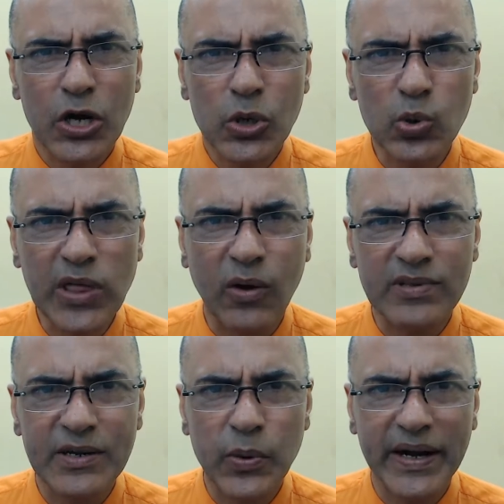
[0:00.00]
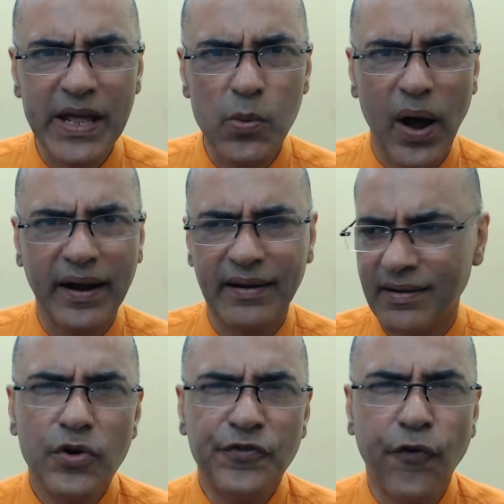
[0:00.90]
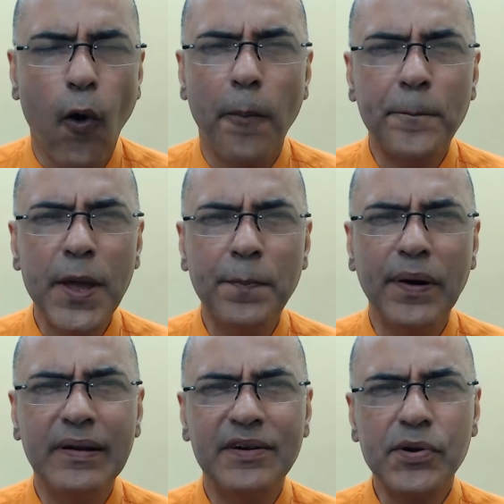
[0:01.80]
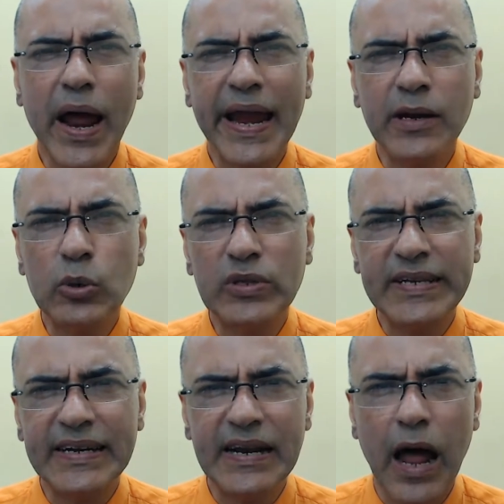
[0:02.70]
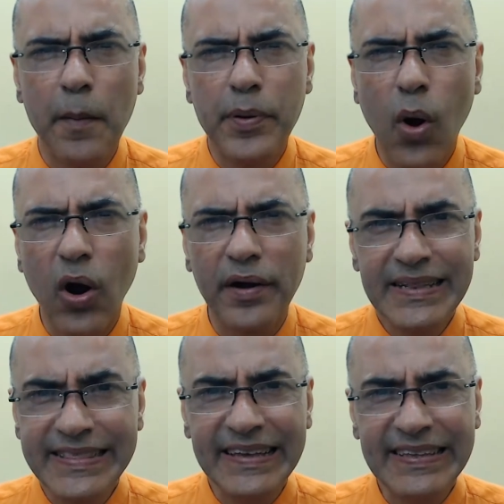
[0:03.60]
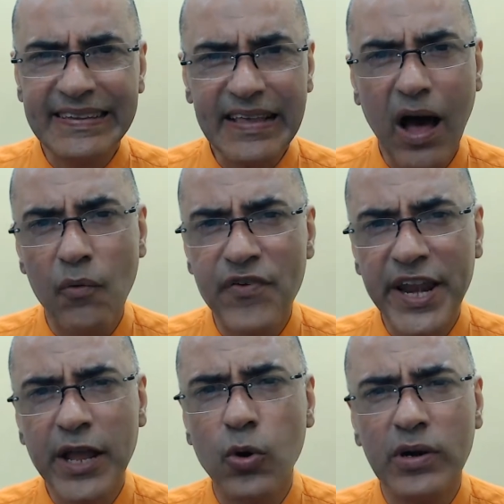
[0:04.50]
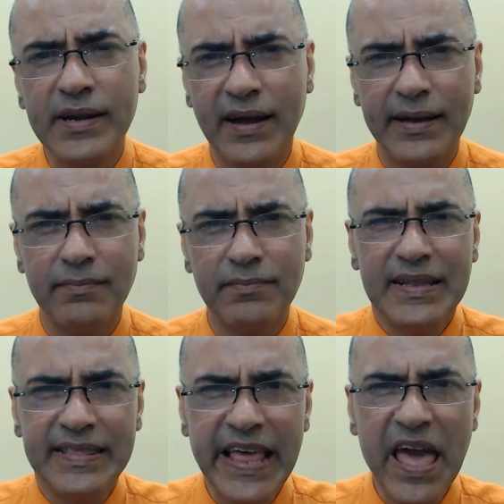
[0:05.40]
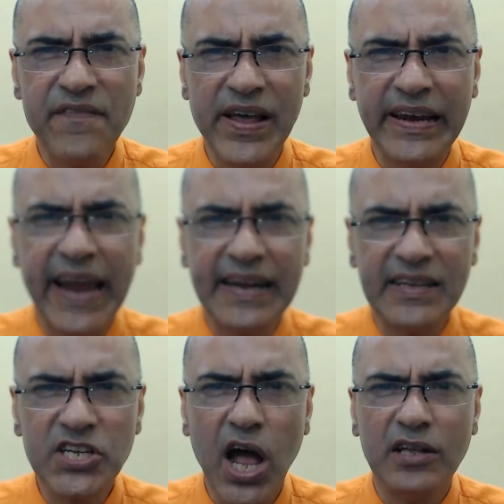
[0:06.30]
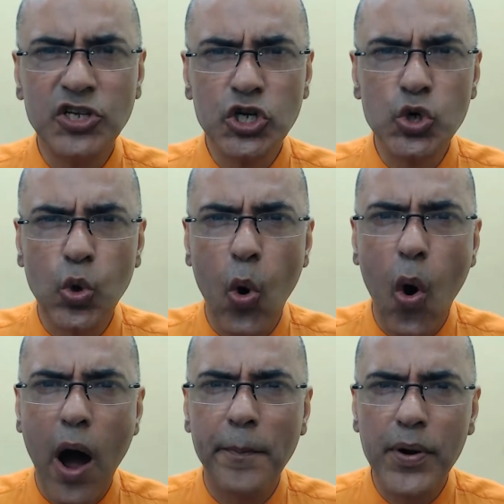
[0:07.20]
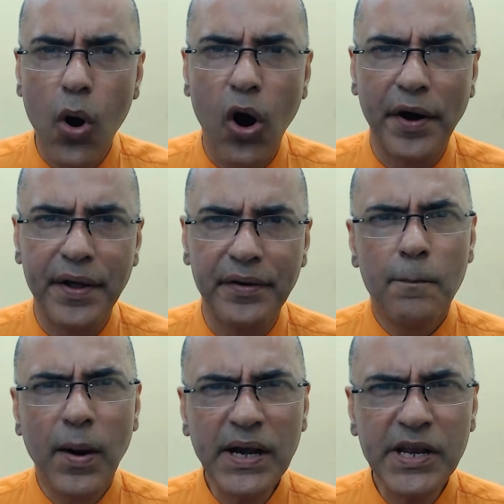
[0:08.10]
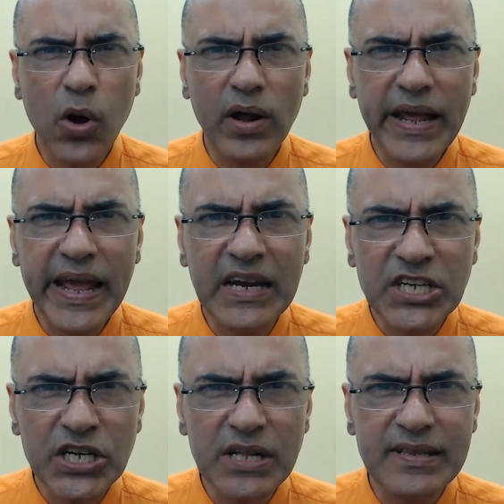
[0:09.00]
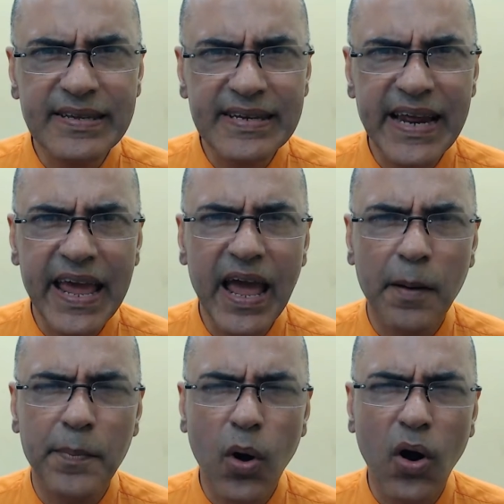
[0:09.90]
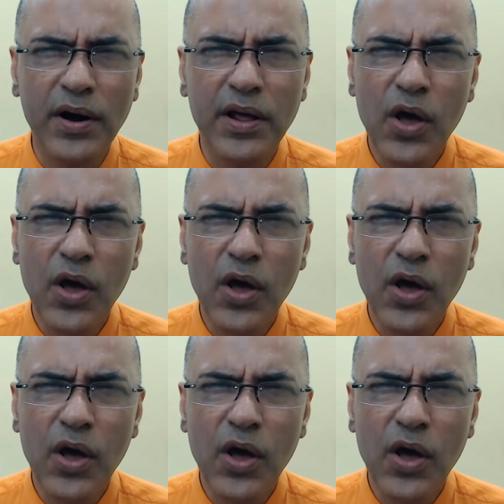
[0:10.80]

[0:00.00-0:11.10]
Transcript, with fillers: 2021 for people trying to settle abroad this is a very good time they will get a chance to go abroad but your initial stay abroad